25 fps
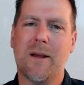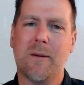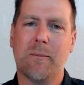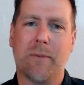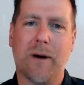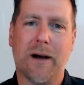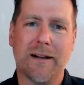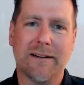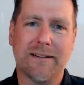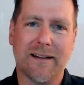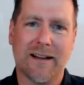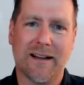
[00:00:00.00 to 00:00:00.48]

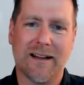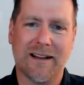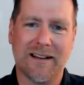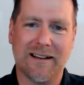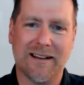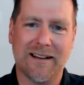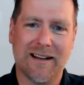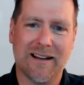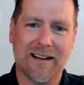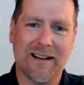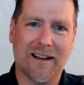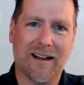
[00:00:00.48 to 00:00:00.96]
But
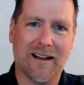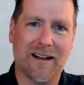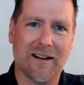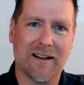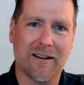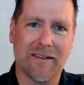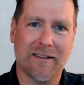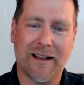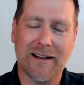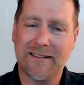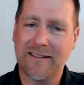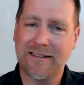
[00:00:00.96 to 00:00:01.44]

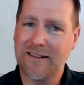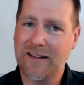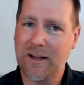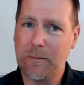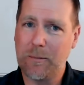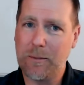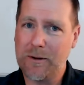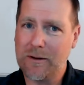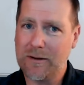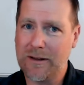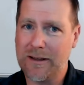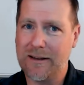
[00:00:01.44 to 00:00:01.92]
that's
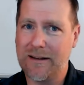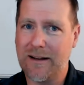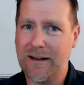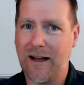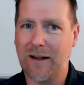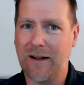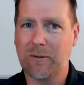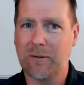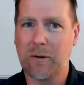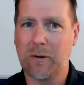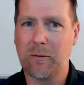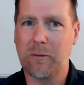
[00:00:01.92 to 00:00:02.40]
typically
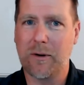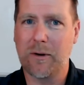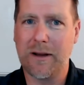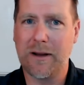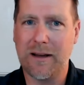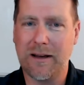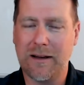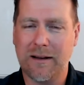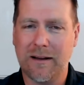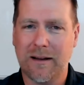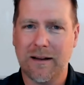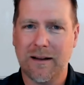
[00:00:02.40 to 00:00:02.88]
not what
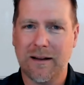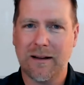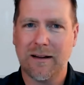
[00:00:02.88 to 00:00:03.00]
we